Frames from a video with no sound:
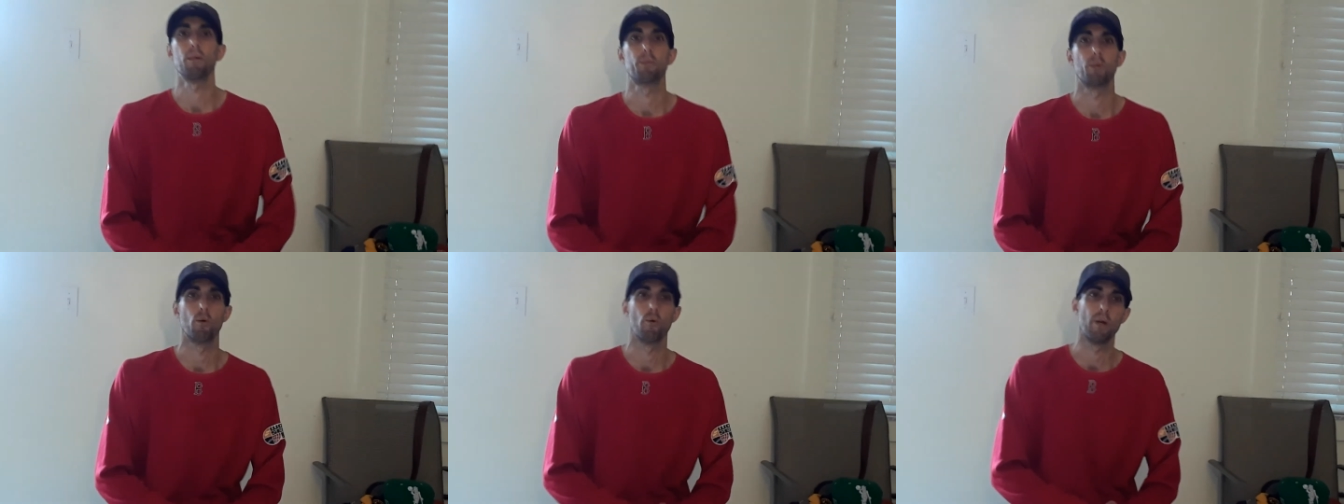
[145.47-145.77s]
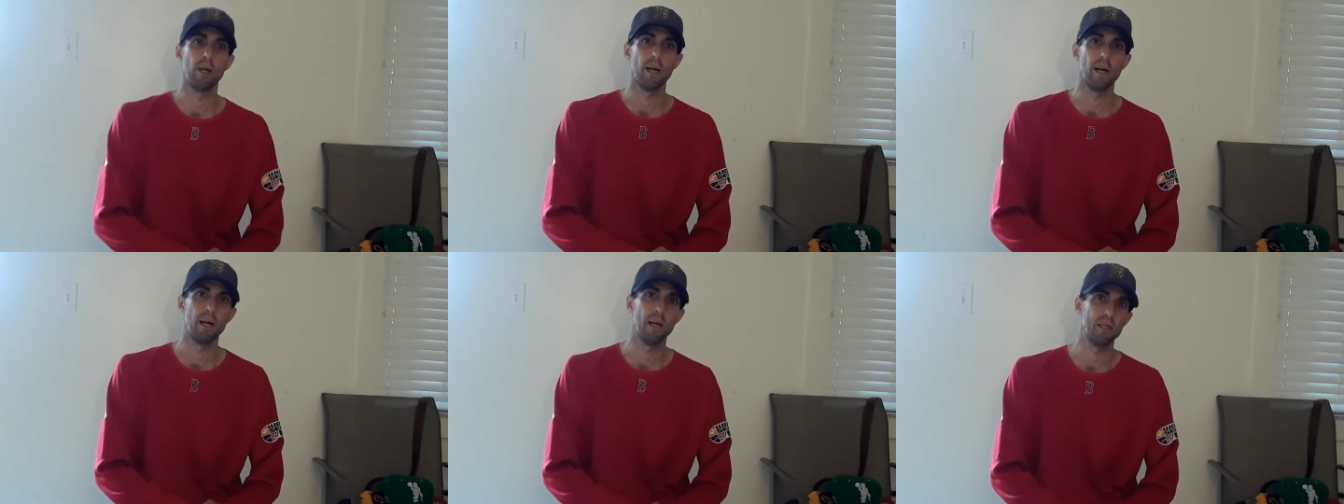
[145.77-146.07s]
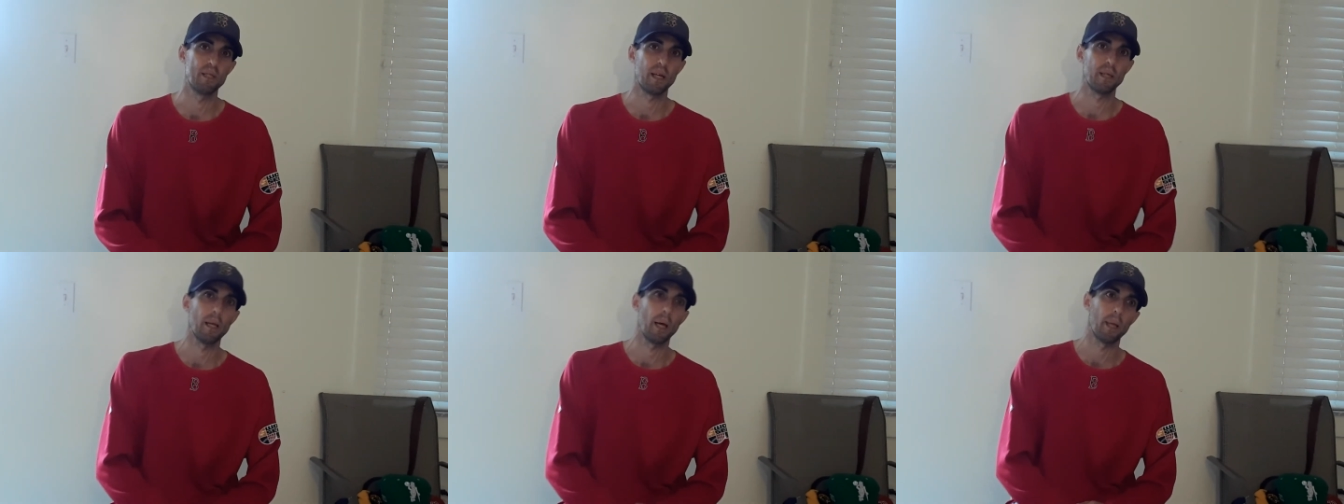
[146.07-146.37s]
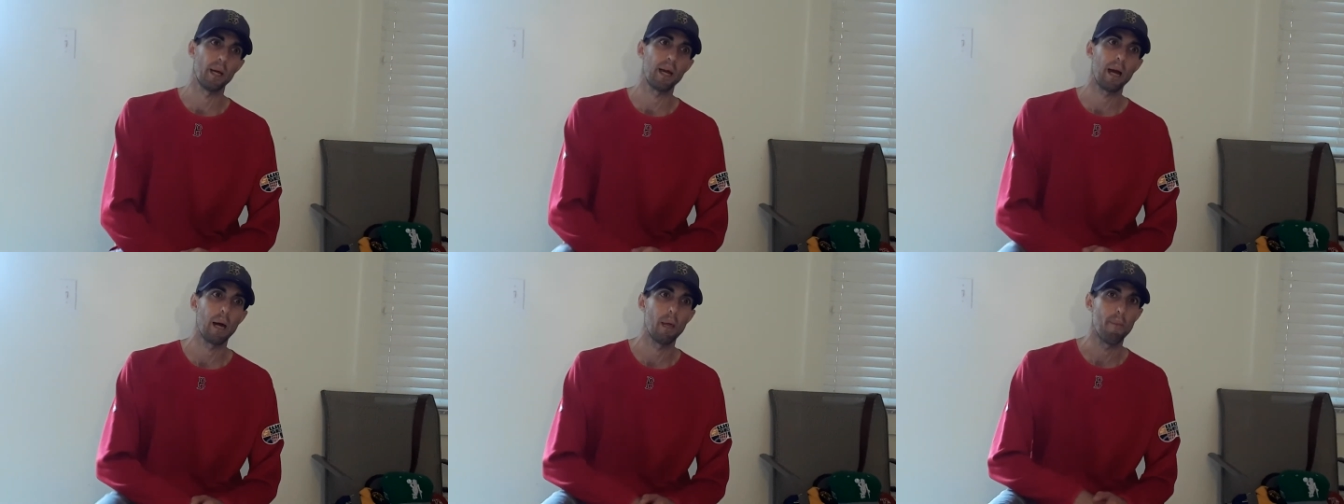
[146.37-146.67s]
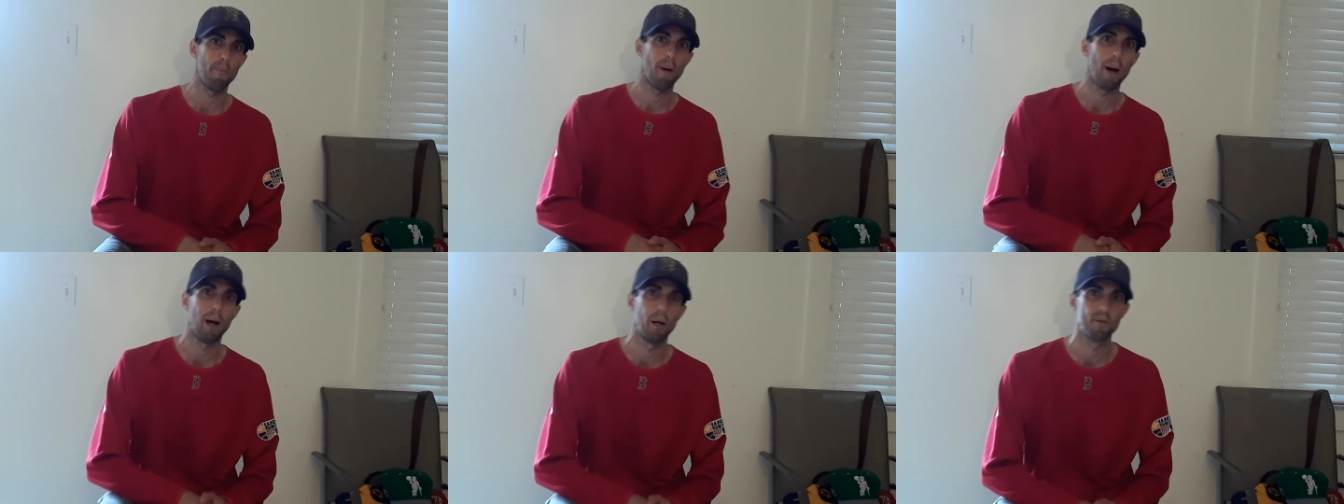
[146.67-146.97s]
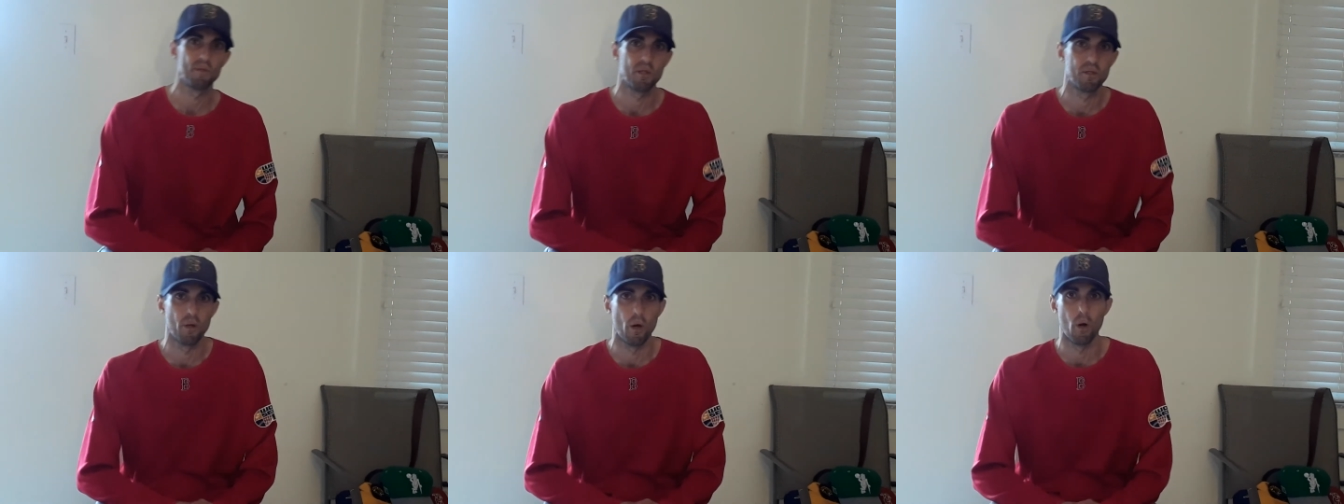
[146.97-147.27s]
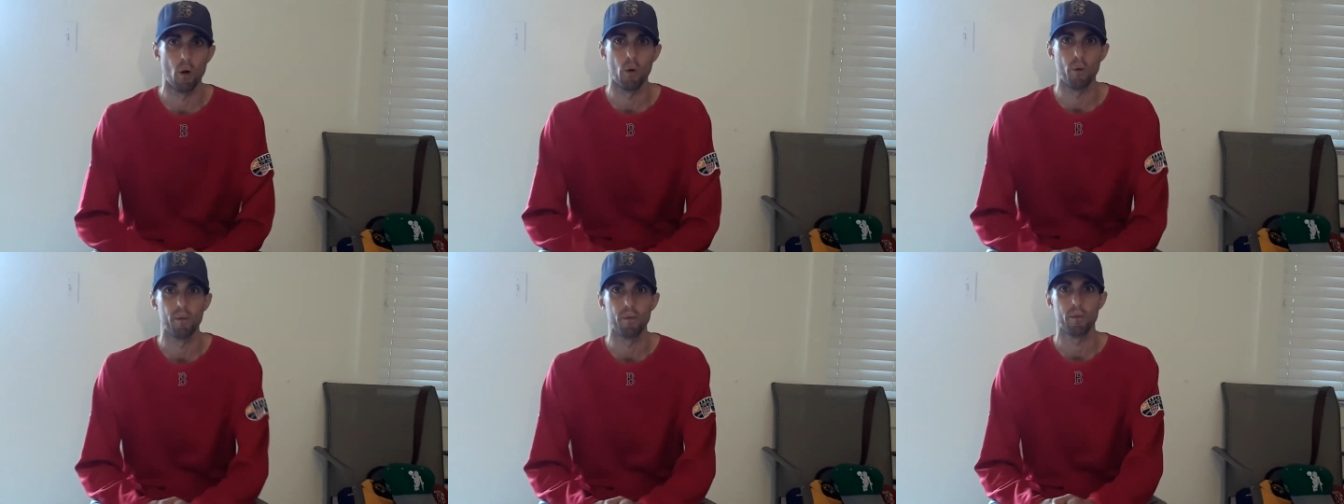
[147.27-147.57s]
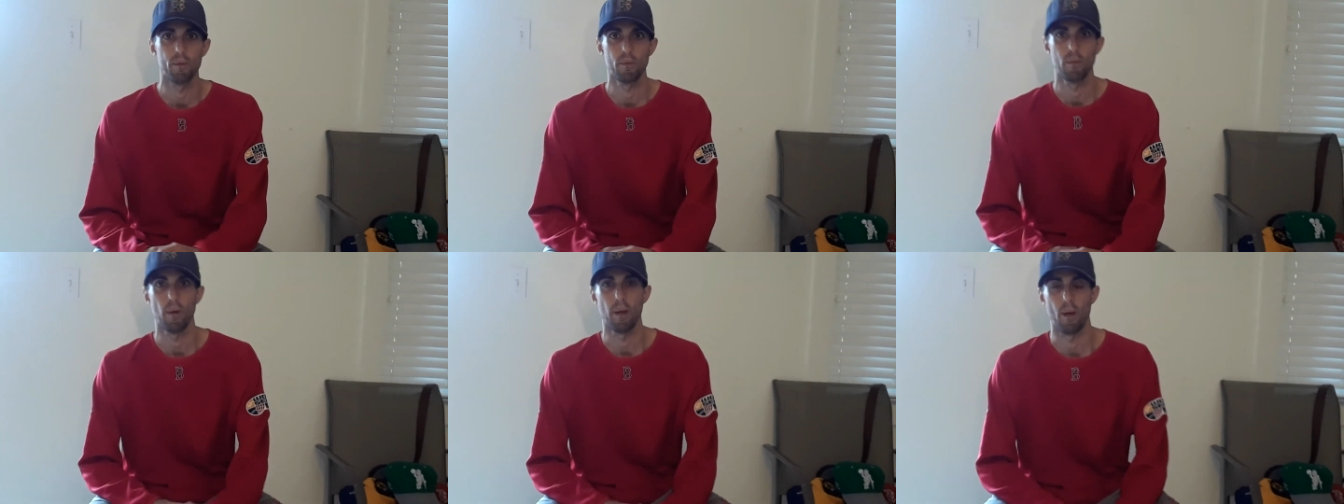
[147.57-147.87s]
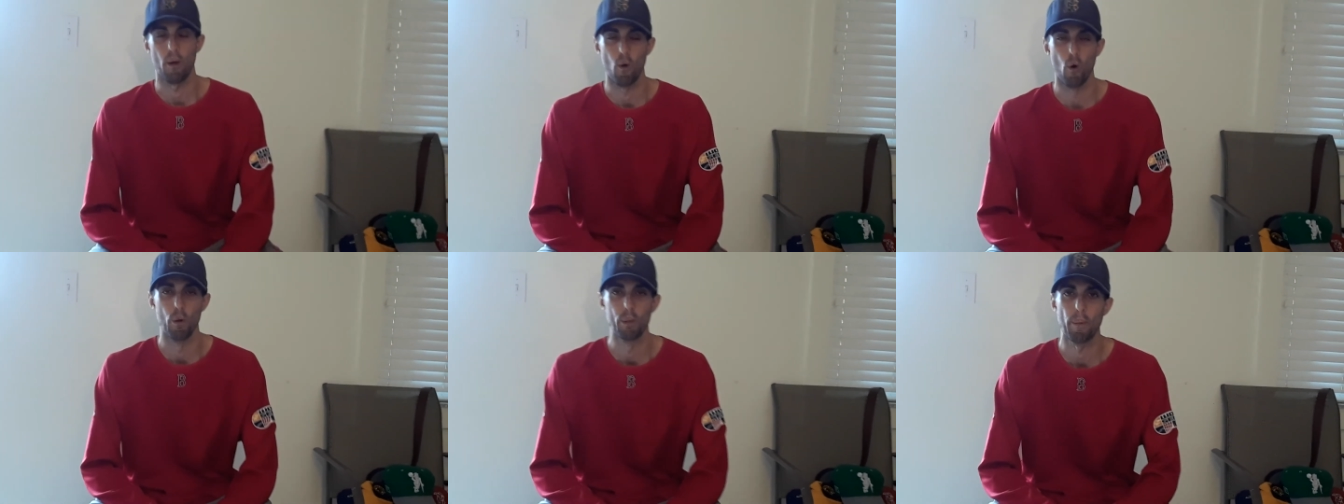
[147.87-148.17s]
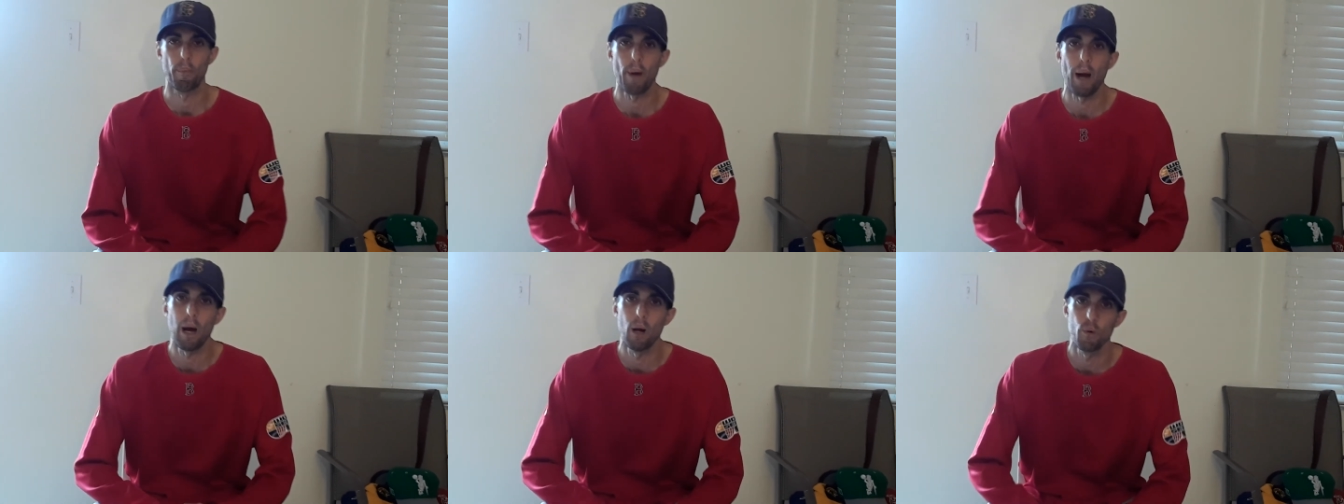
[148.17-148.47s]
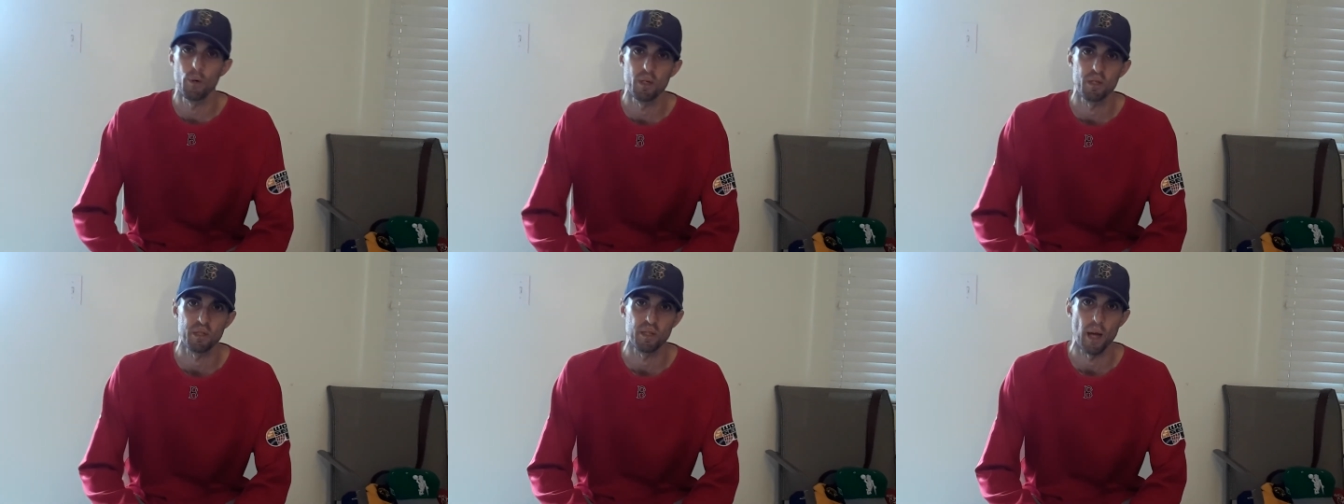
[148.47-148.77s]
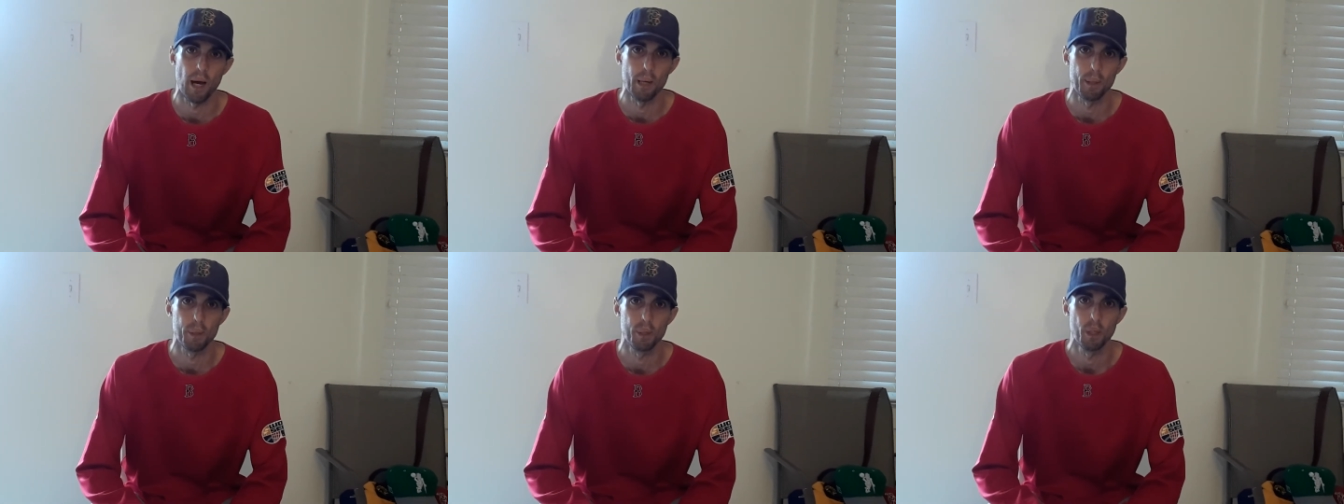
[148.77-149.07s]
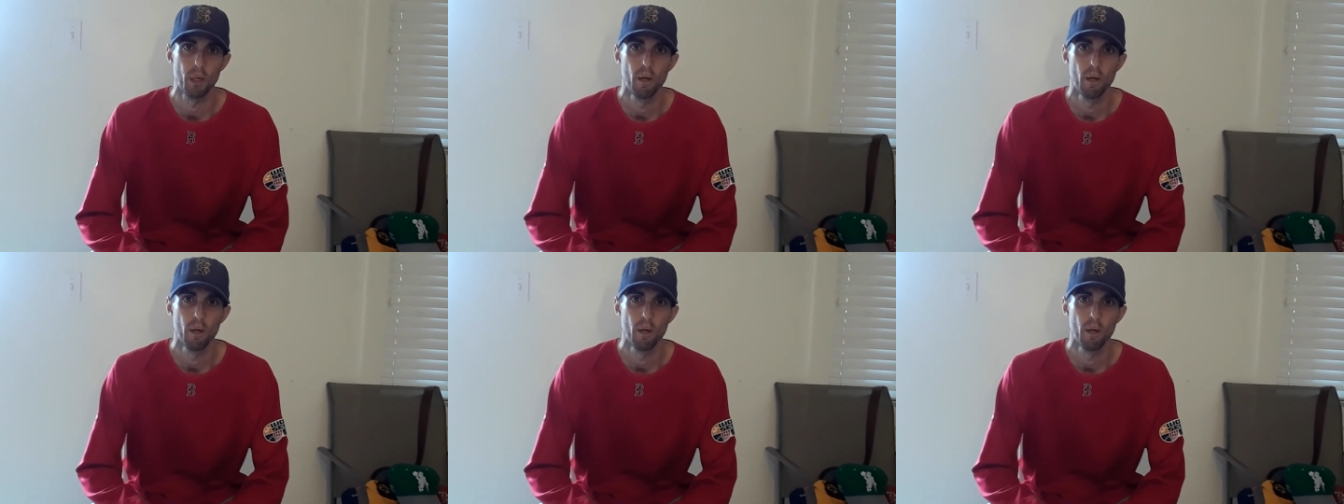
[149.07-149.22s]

Faria is another guy that pounds his own, overpowering stuff,